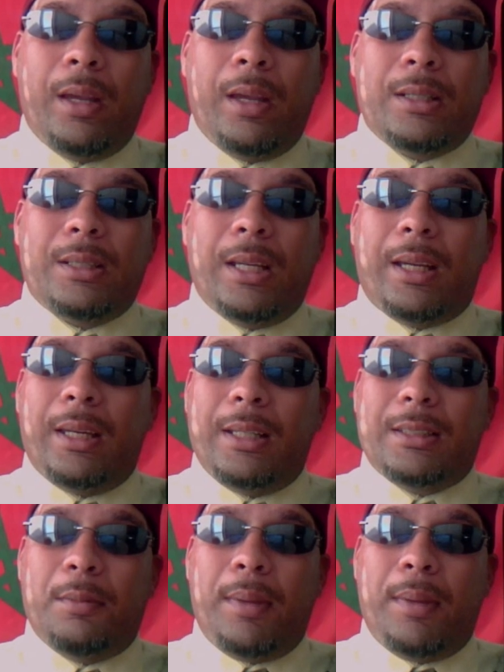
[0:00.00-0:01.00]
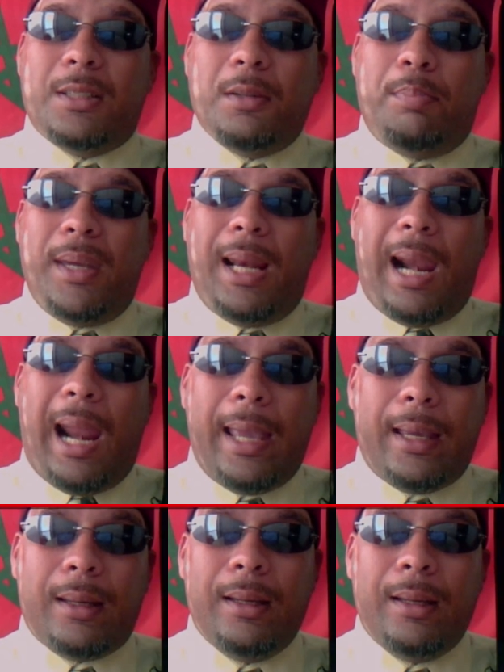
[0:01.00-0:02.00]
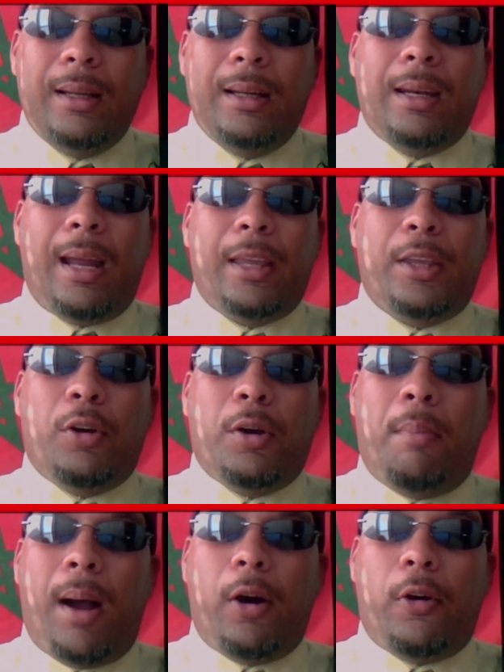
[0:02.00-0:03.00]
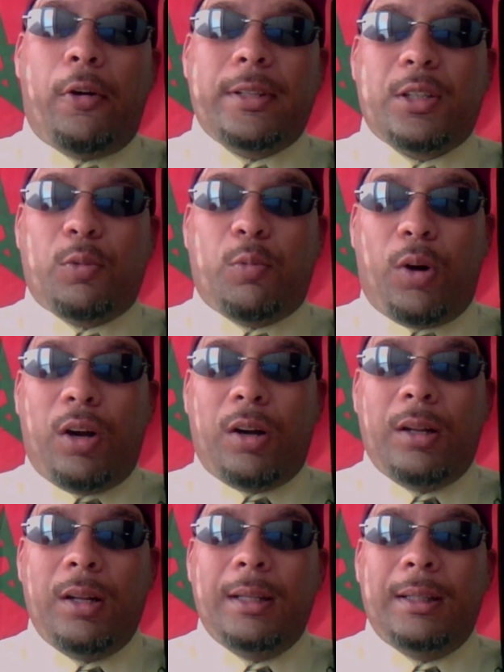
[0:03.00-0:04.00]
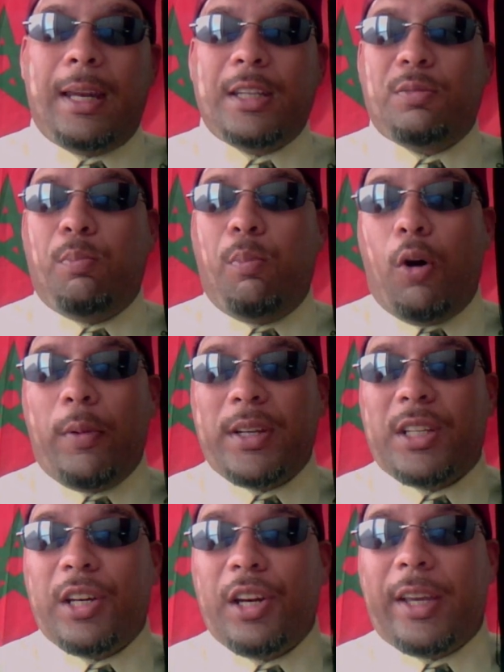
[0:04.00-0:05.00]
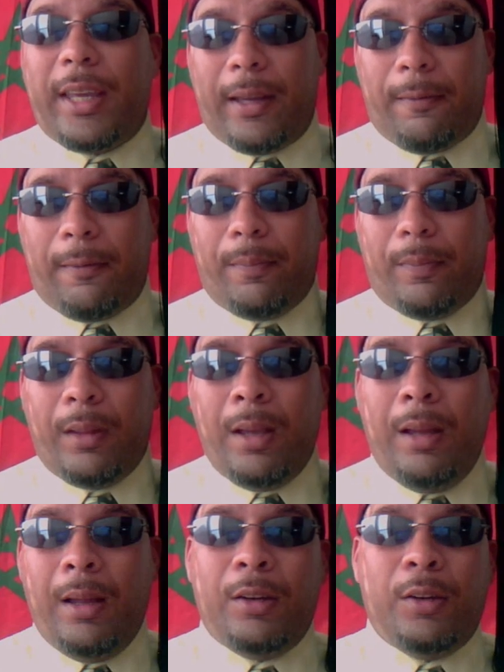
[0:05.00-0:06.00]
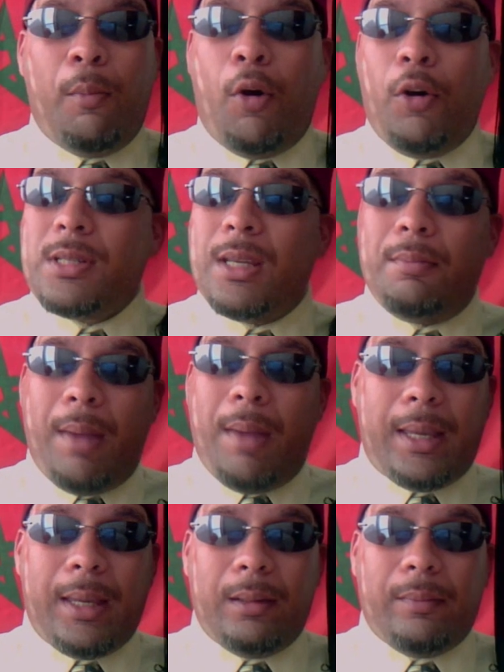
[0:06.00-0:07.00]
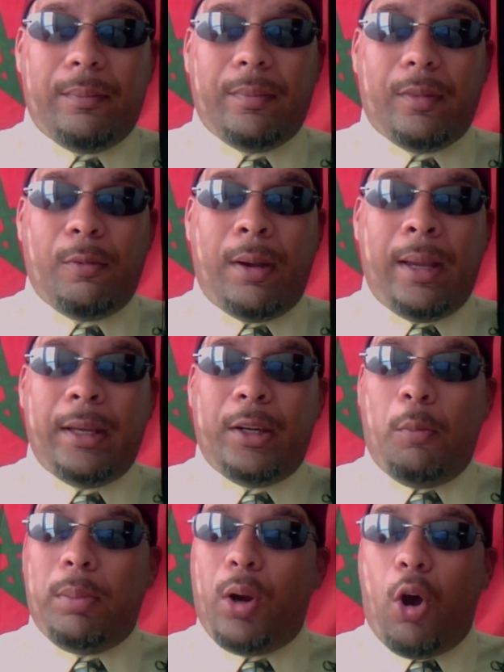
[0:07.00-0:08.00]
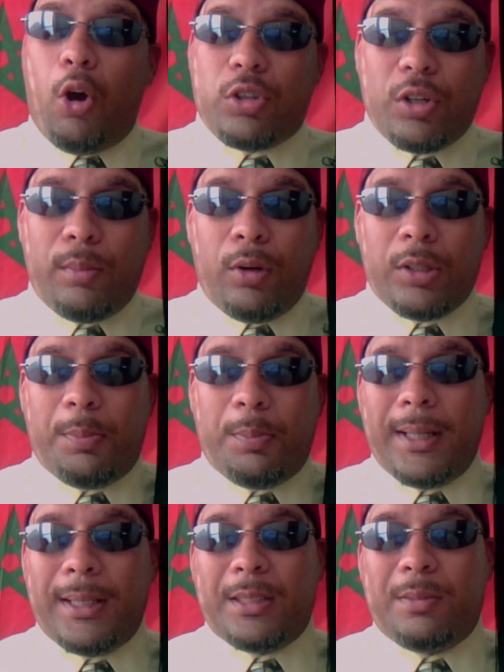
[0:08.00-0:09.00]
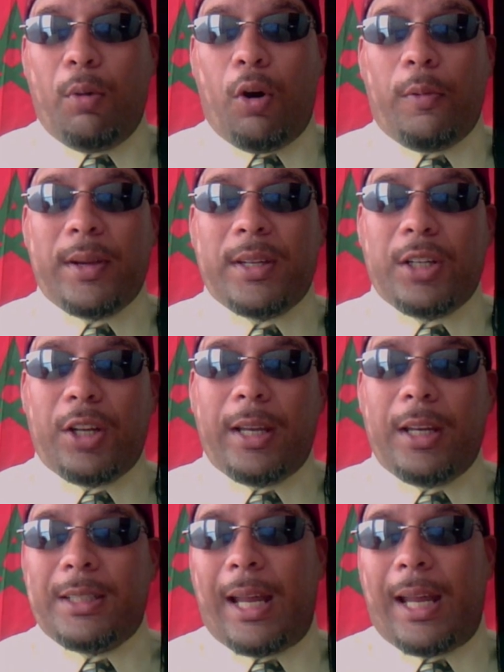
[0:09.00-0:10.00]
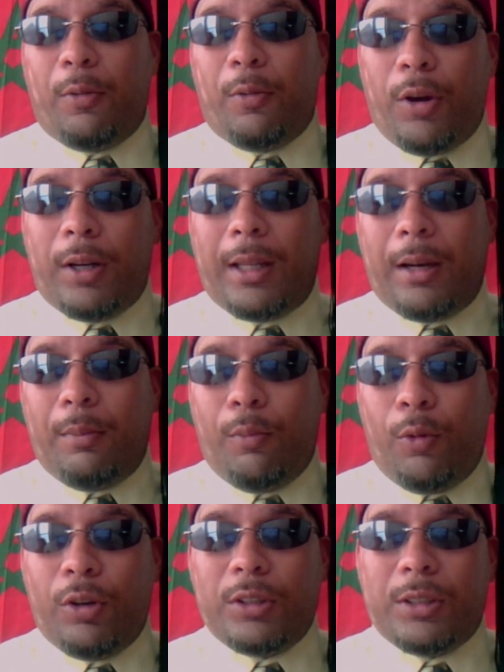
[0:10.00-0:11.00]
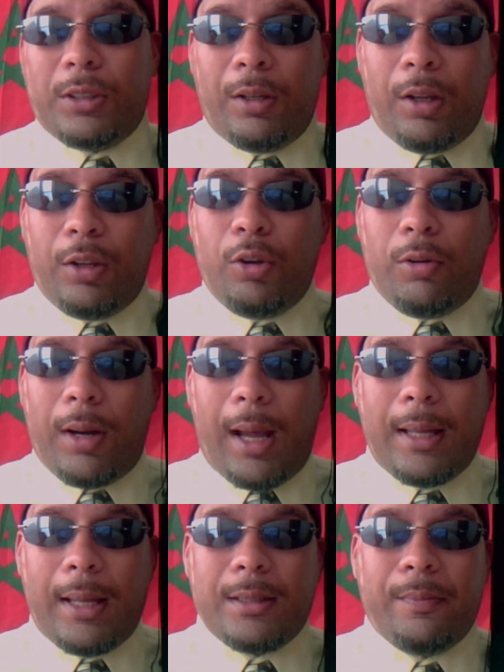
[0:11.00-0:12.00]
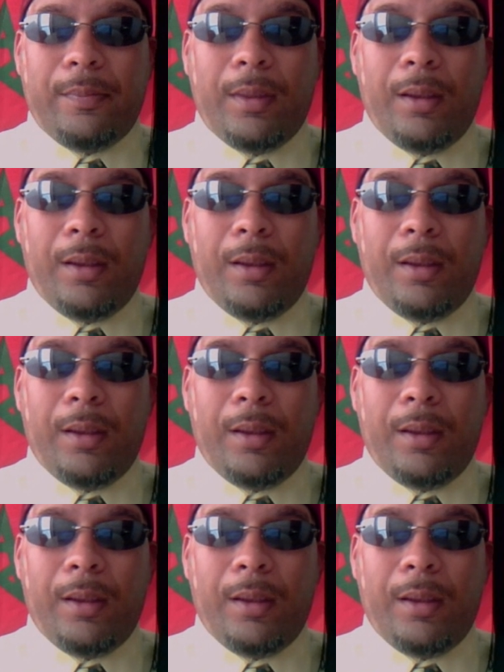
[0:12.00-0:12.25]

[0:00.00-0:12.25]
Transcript: ish, ik, and ism mean to be like. Like you can buy onto a rug that is Moorish looking. The Moors didn't make it, right? It don't belong to the Moors, but it's just Moorish looking. It looks like a rug that the Moors utilize,